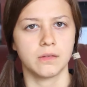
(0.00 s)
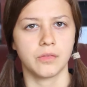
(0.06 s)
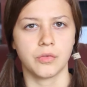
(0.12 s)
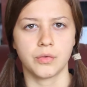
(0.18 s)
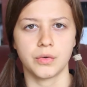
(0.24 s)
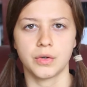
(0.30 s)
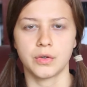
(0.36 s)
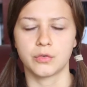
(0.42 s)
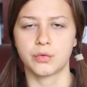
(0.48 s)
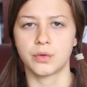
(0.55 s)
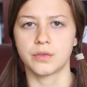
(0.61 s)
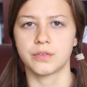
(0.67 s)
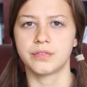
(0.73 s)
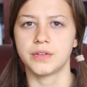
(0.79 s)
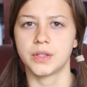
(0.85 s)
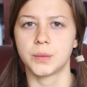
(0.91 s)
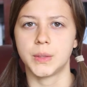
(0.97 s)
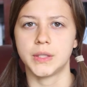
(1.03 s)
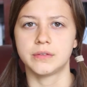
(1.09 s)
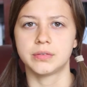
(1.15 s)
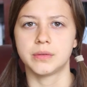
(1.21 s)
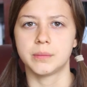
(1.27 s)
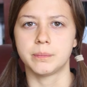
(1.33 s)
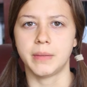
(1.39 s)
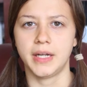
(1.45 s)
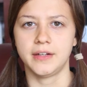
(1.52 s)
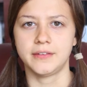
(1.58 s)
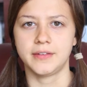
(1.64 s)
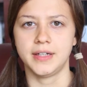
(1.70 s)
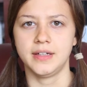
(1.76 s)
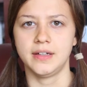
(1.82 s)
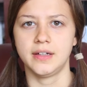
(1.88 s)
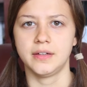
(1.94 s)
3 or 4 feet away from the mic
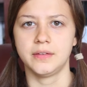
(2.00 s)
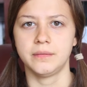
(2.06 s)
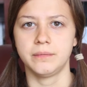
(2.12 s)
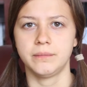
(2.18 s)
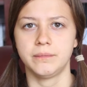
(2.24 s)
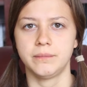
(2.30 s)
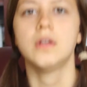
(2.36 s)
right now.